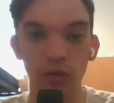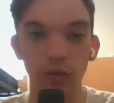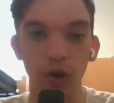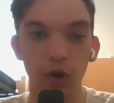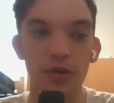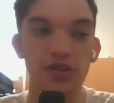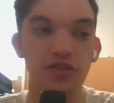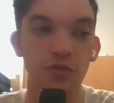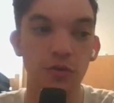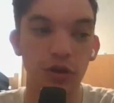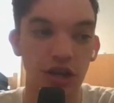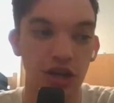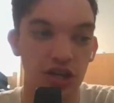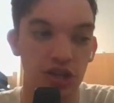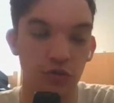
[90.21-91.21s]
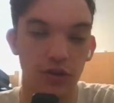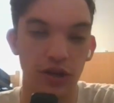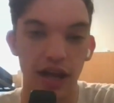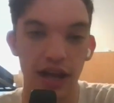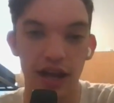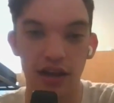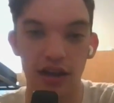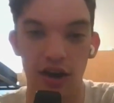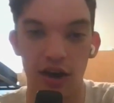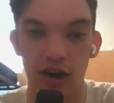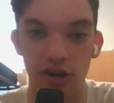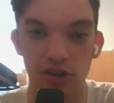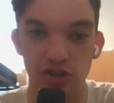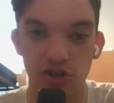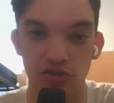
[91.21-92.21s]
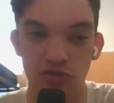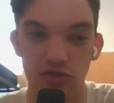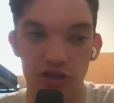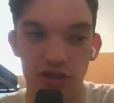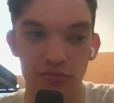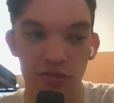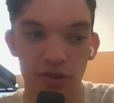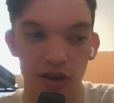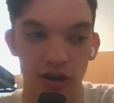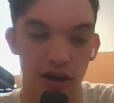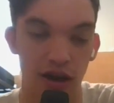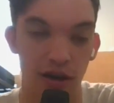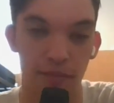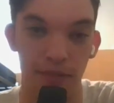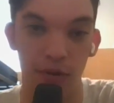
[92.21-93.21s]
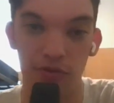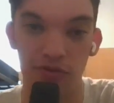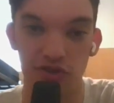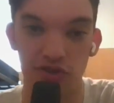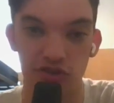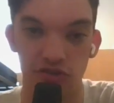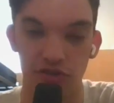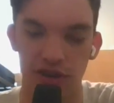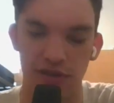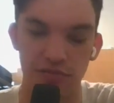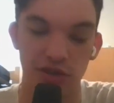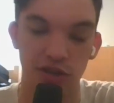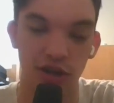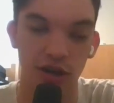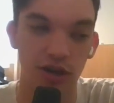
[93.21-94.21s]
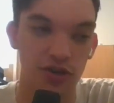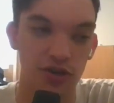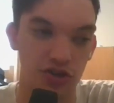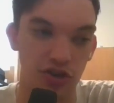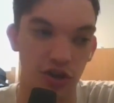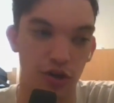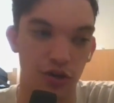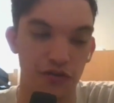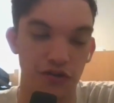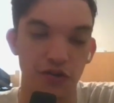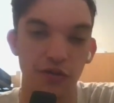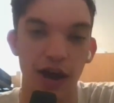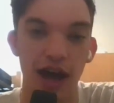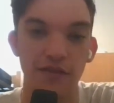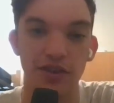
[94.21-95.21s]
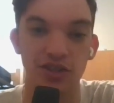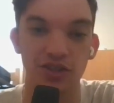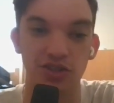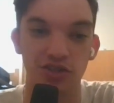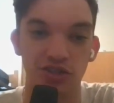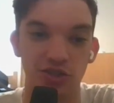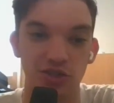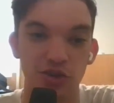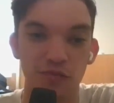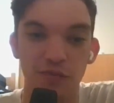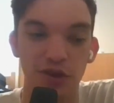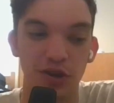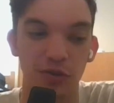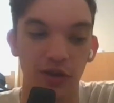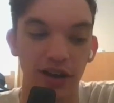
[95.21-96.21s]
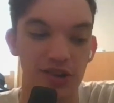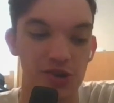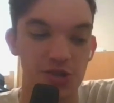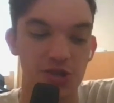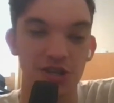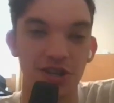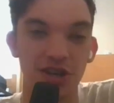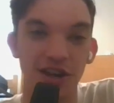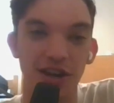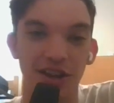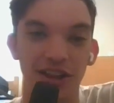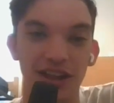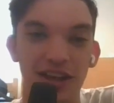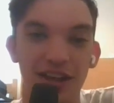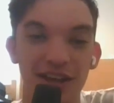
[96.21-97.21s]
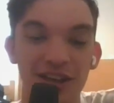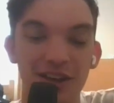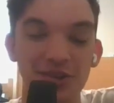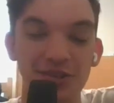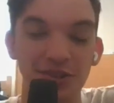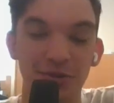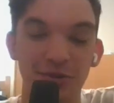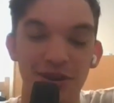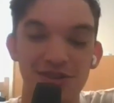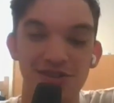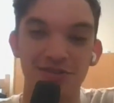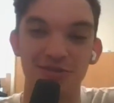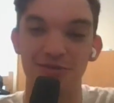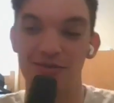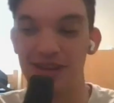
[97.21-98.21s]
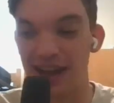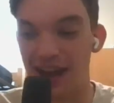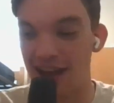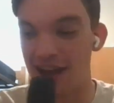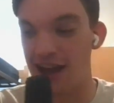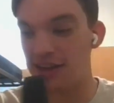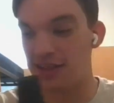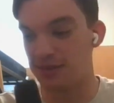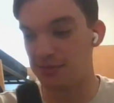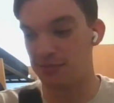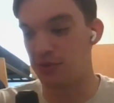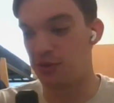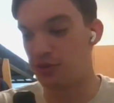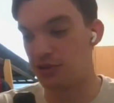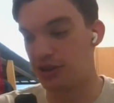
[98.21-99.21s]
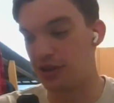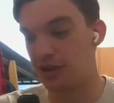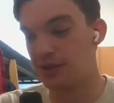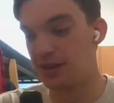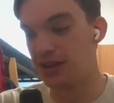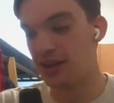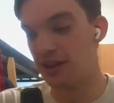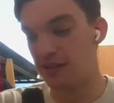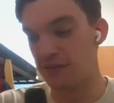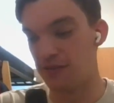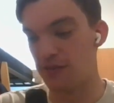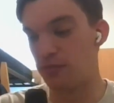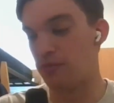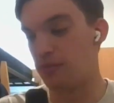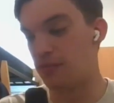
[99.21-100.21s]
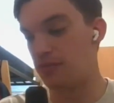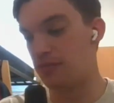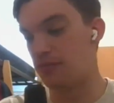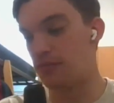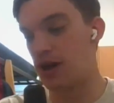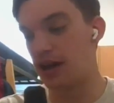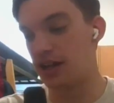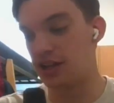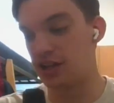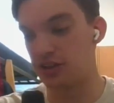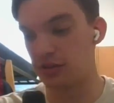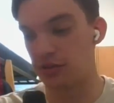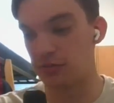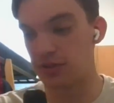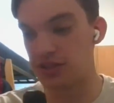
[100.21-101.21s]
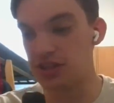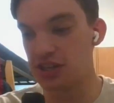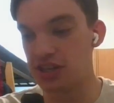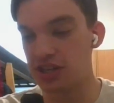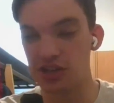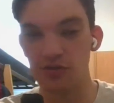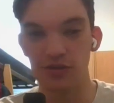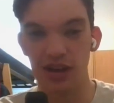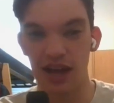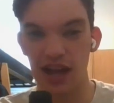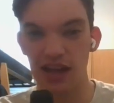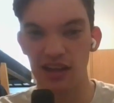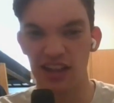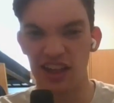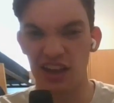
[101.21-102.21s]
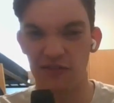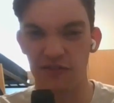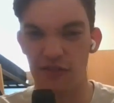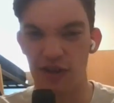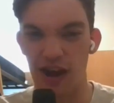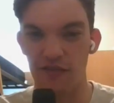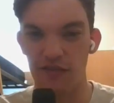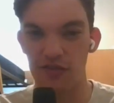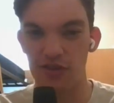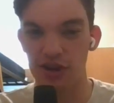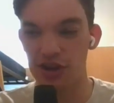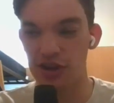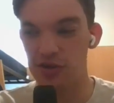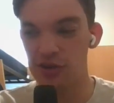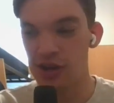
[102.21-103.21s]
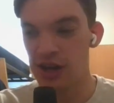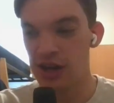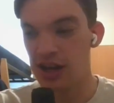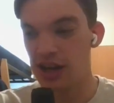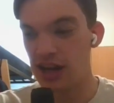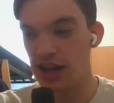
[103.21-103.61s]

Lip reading: we will be doing a Q&A on stream, both streams. So if you have a stupid question, like here's a question I pulled up from my we did a Q&A like forever ago